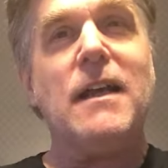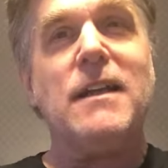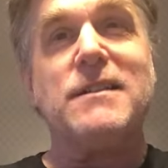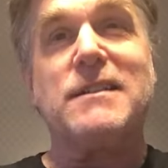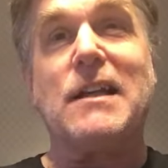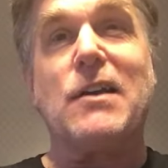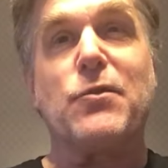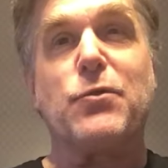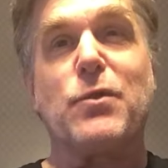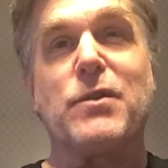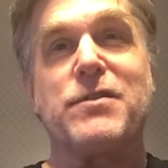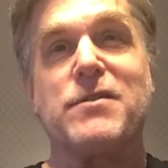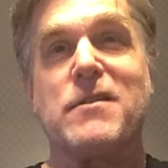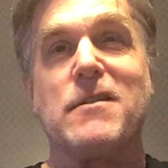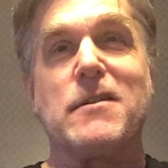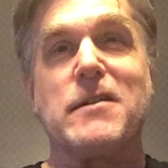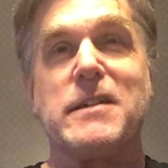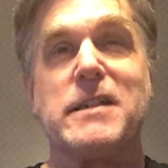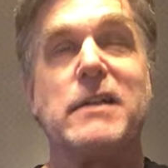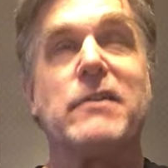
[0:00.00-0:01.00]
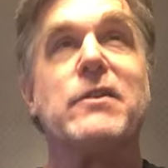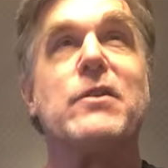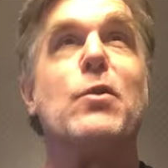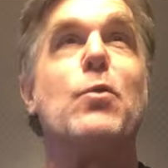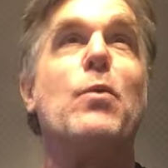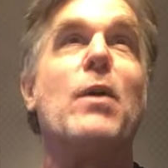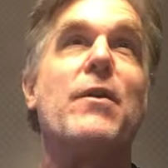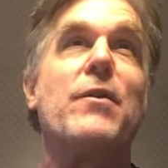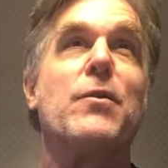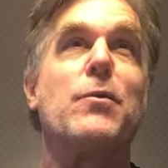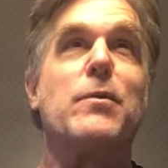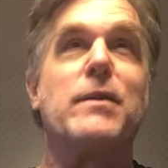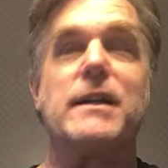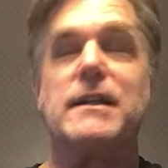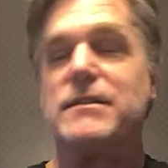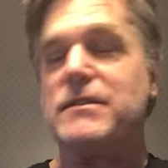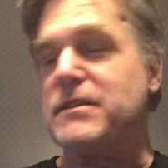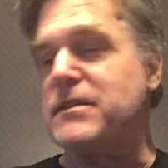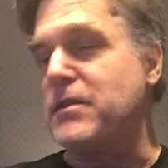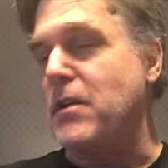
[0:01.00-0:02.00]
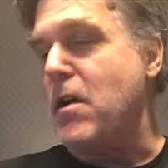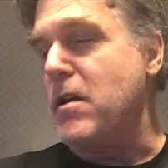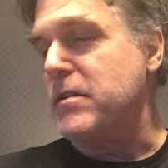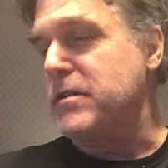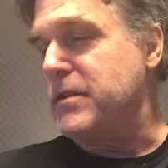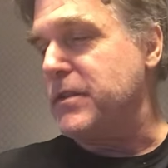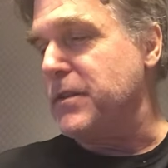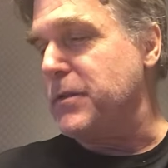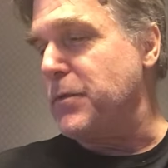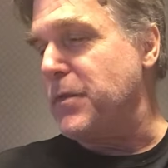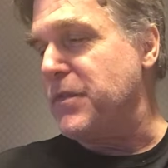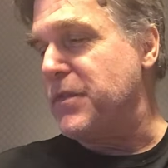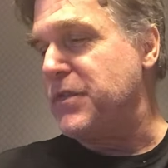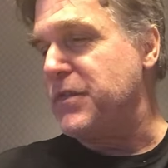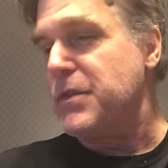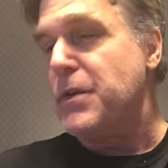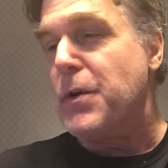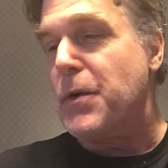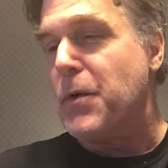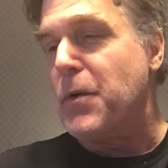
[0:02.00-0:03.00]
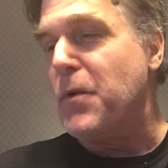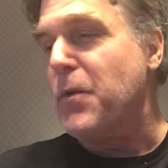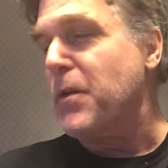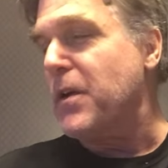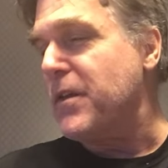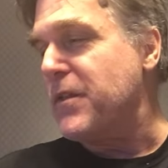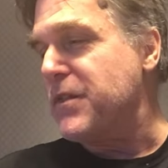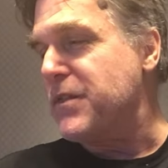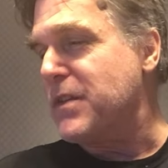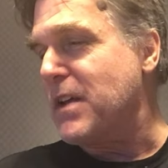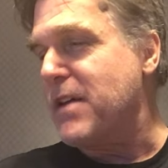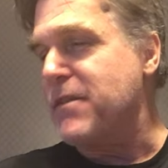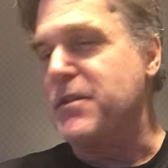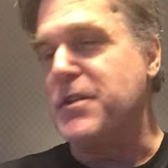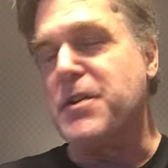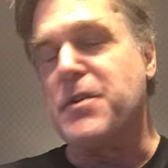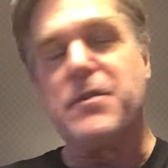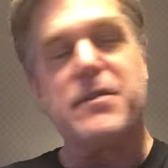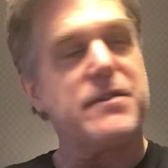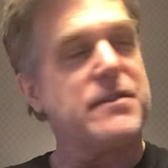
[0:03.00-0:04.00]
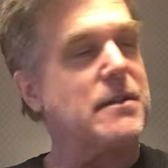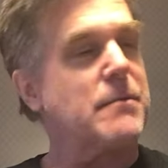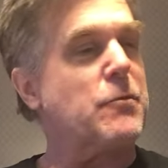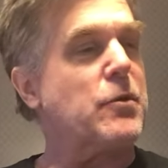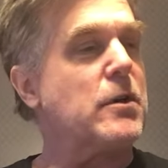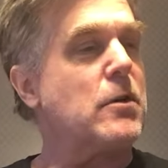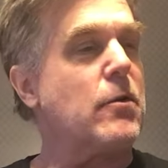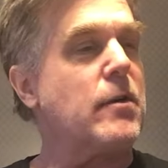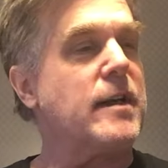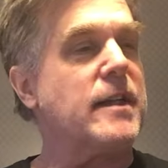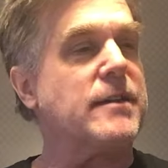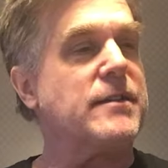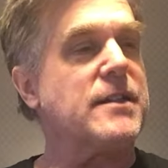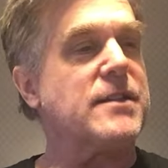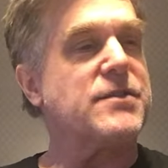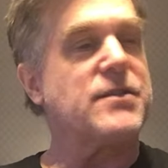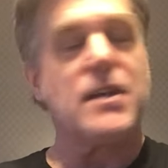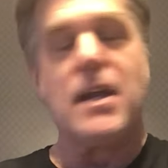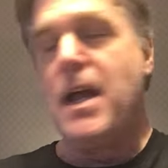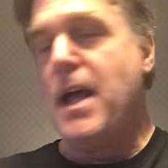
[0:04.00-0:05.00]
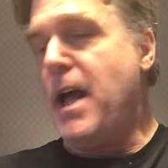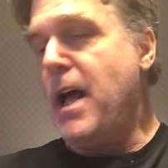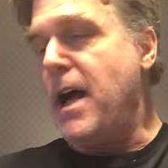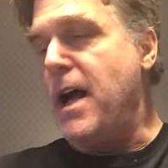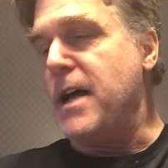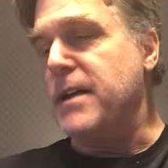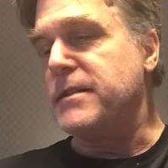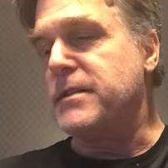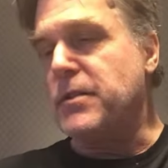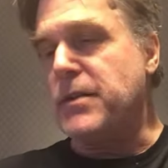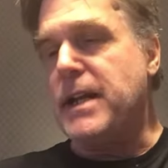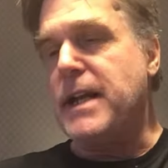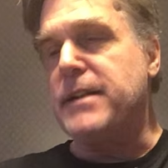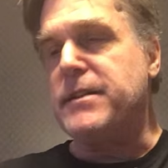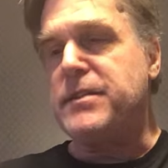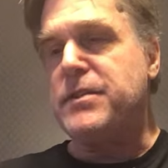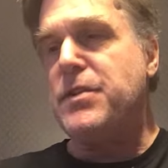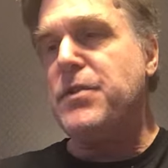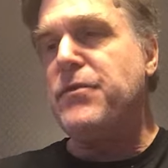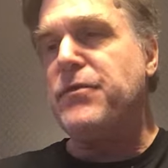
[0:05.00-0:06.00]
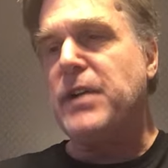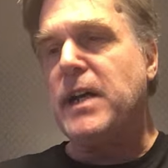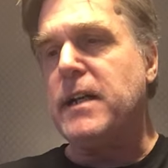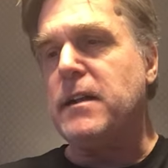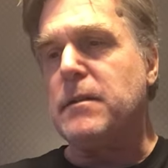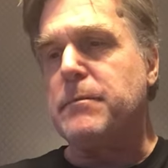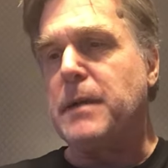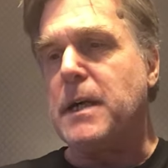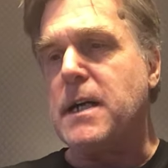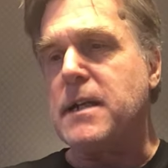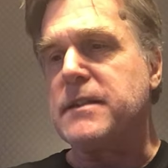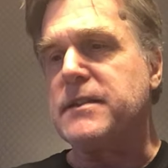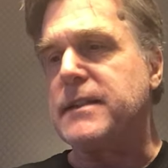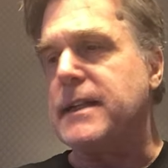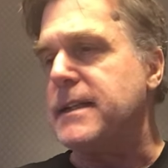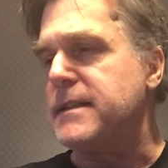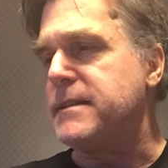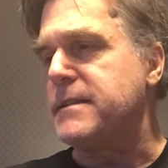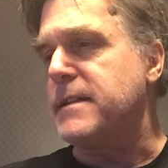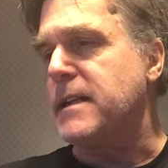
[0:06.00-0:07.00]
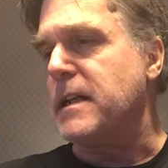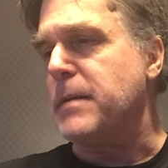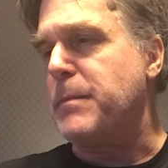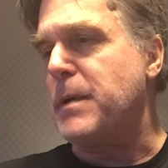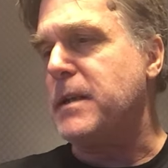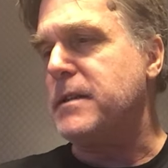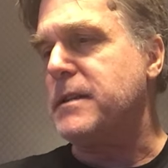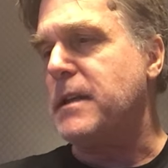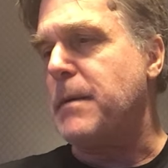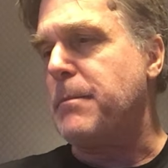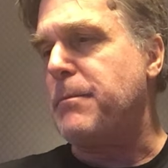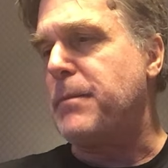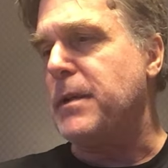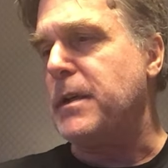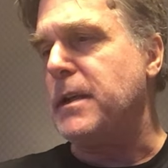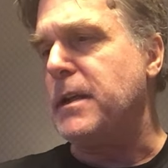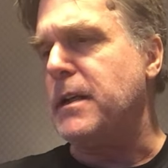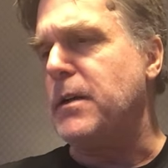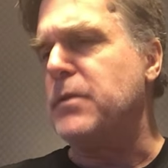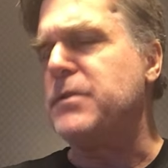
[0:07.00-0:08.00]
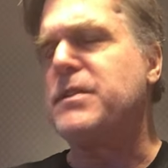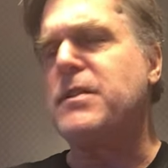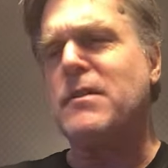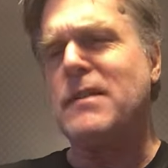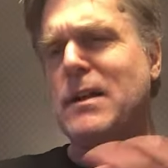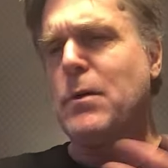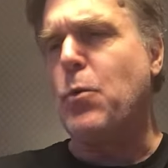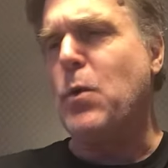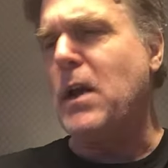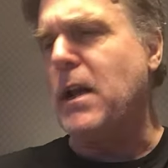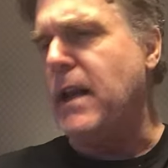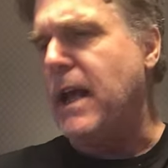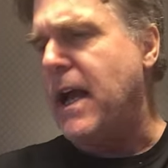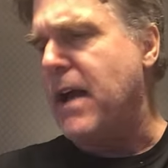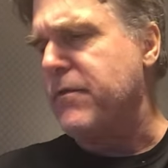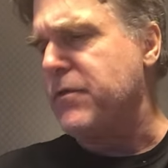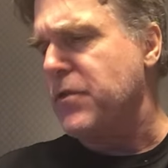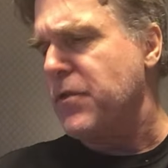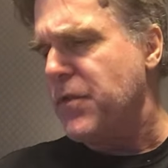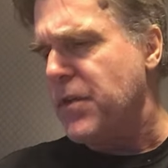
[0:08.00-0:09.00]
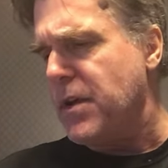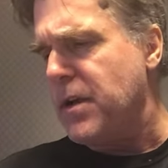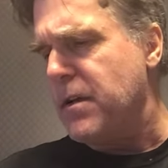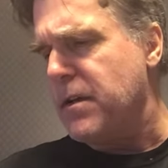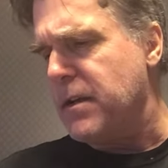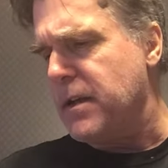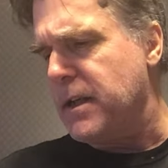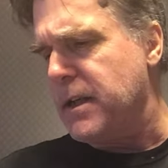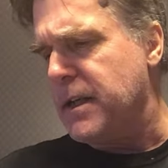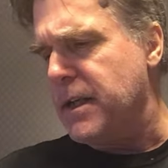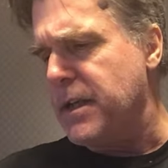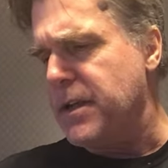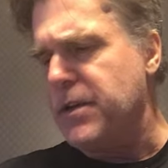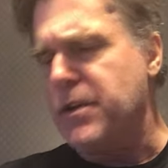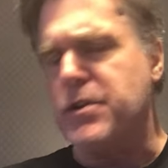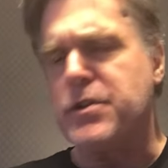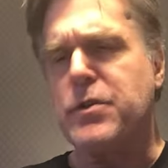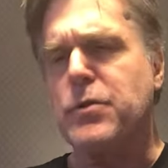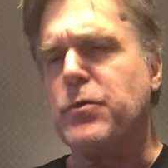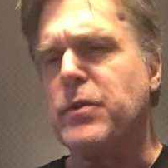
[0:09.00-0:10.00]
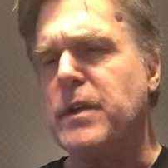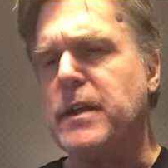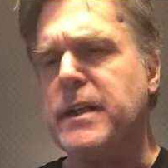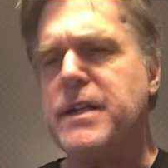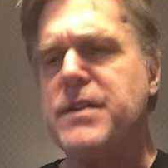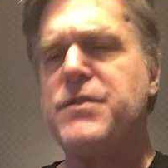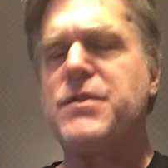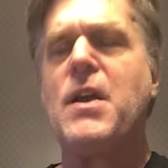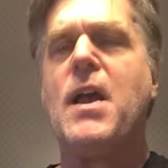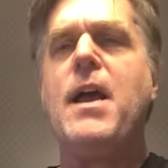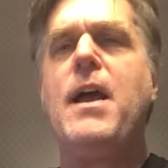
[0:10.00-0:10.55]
southwestern Ontario weather. We're getting socked uh, with snow uh, this afternoon as I'm recording this. so yeah, it's two vinyl box sets that I picked up certainly well after their initial release.